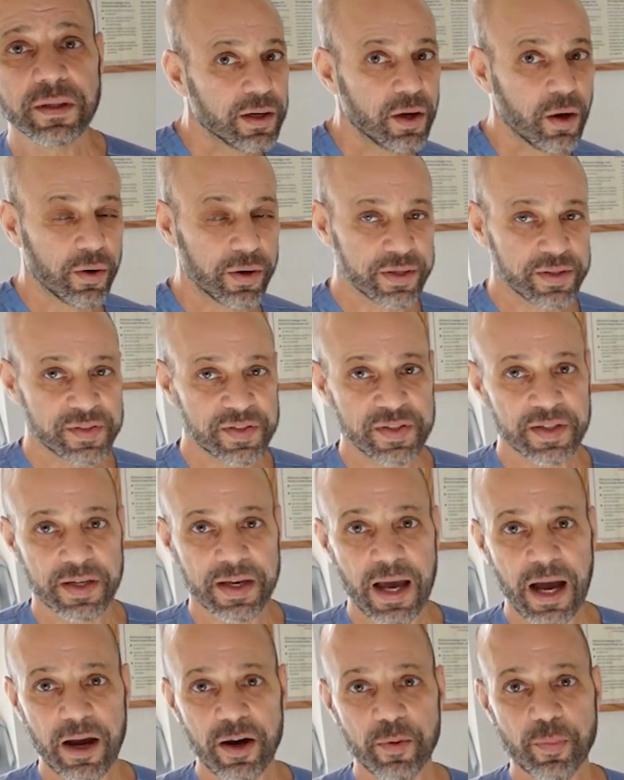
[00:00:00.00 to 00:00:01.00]
Going to see a
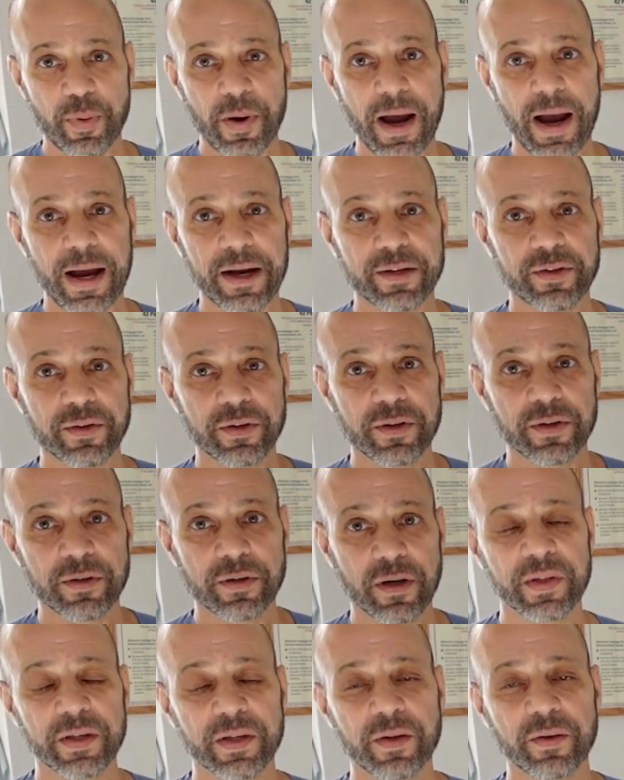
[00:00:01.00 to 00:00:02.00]

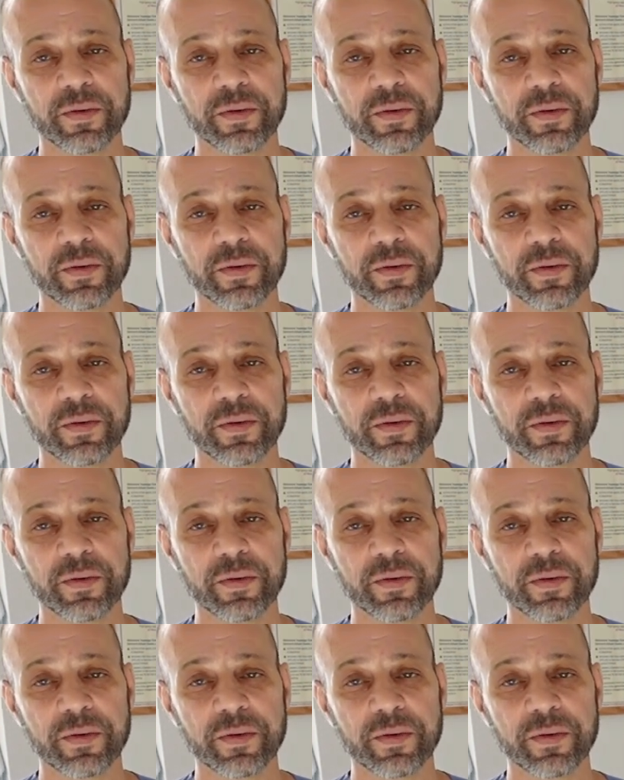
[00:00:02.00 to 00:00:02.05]
chiropractor,